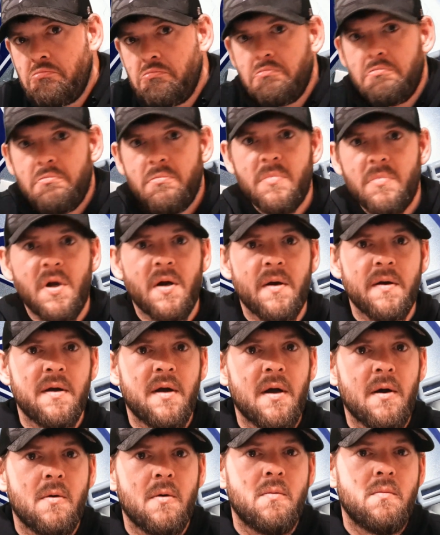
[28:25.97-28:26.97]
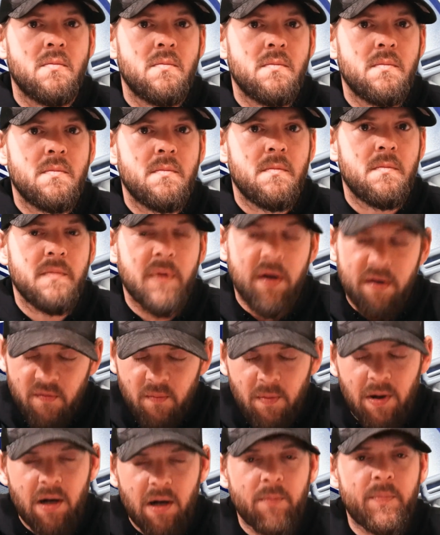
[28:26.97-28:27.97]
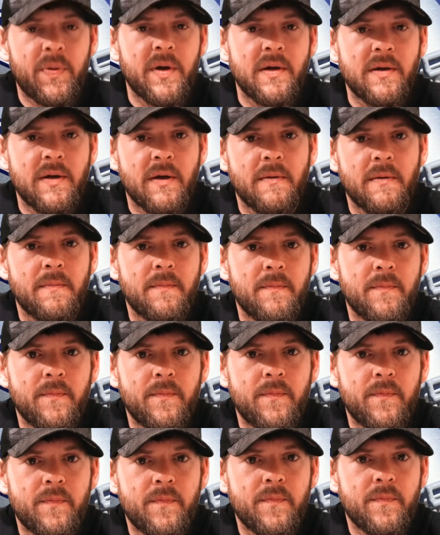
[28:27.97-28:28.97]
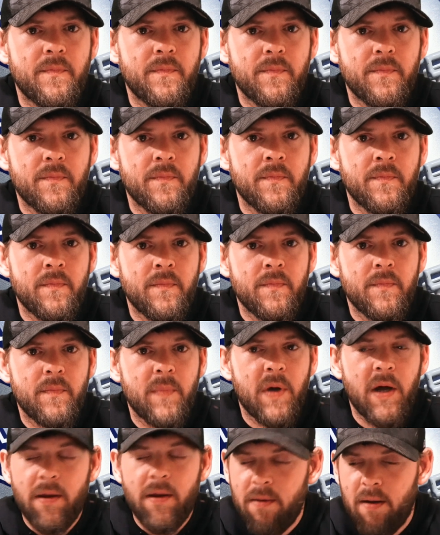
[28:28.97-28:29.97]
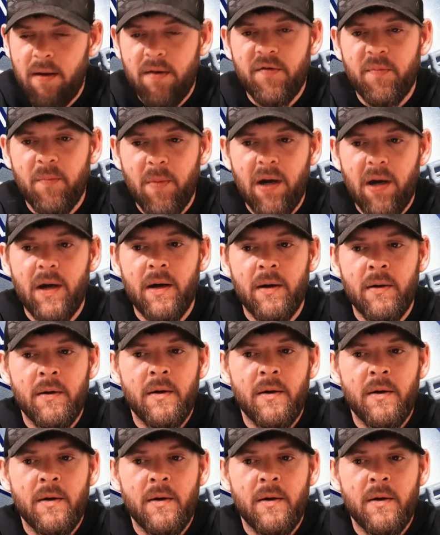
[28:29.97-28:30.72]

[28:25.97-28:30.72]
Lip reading: There you go. That's my opinion. And that's my